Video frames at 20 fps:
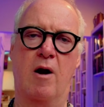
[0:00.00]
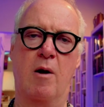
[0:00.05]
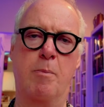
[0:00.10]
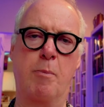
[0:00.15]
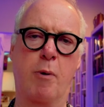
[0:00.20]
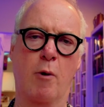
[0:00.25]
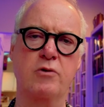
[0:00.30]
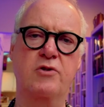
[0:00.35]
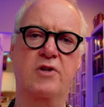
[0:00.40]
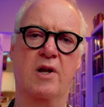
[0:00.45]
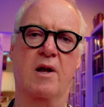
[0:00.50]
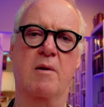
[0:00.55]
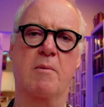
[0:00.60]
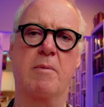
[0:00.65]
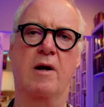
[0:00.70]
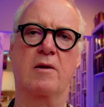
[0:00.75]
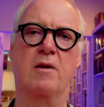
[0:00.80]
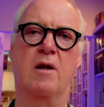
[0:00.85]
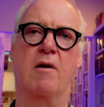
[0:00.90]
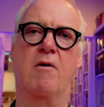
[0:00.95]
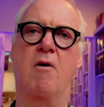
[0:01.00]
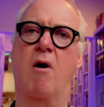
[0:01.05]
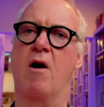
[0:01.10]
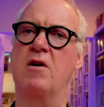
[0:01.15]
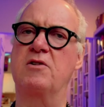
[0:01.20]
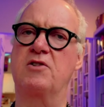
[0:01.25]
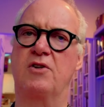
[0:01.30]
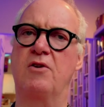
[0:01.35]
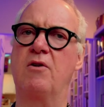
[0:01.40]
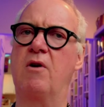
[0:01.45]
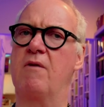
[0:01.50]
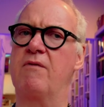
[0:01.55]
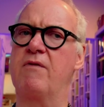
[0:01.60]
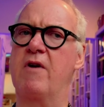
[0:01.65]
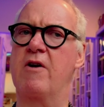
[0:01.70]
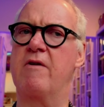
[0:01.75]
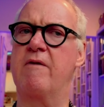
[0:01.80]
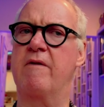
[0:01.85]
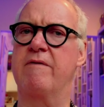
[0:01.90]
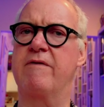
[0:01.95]
posting about their costs,
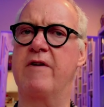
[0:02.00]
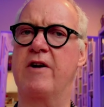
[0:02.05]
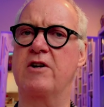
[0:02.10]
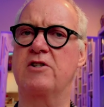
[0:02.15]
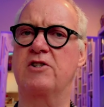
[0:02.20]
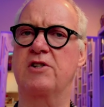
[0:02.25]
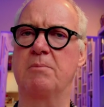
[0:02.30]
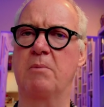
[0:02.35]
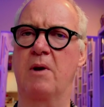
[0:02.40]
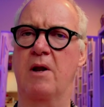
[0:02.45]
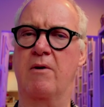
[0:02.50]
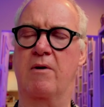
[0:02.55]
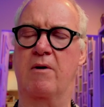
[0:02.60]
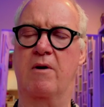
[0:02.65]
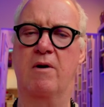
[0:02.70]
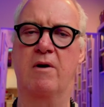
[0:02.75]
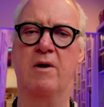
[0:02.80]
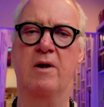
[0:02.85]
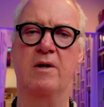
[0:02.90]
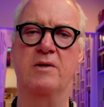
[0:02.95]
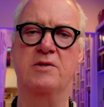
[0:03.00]
very, very similar